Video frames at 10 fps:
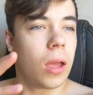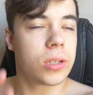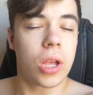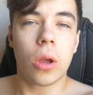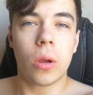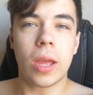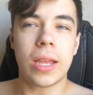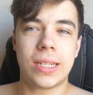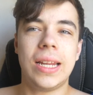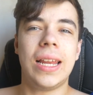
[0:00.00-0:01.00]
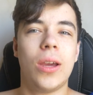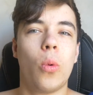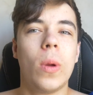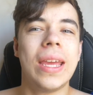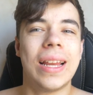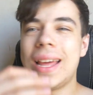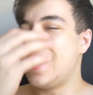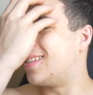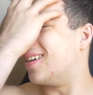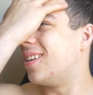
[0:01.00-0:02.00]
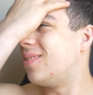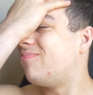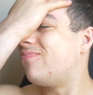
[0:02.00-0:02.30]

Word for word: So it's nearly a week later,